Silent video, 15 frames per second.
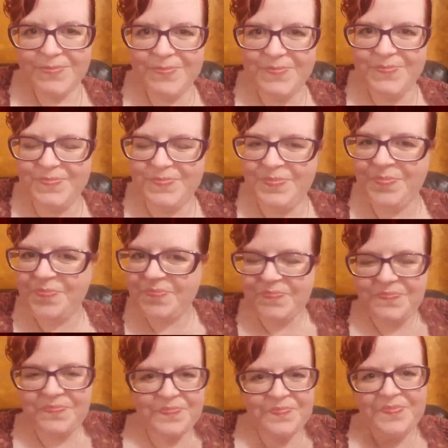
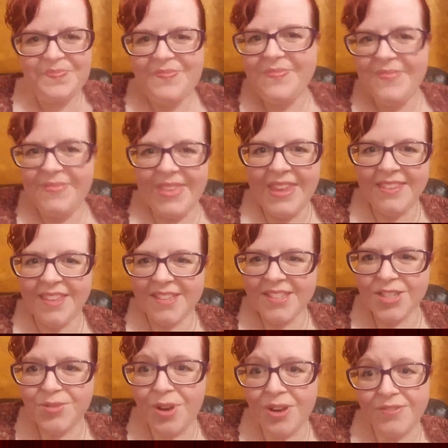
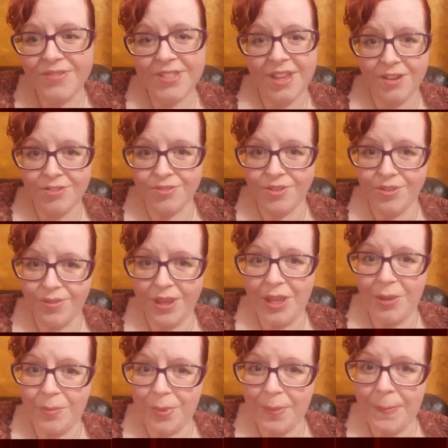That's a rough schedule you
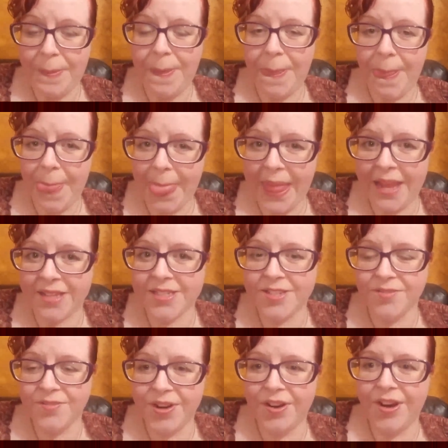keep. That's a
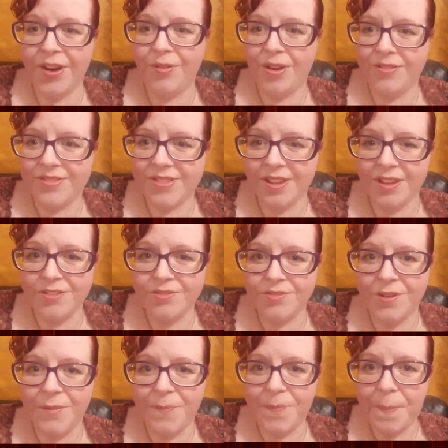very rough
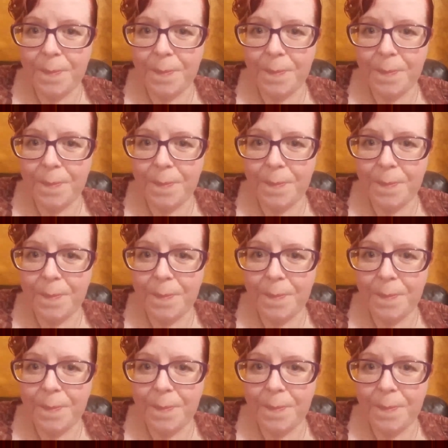schedule.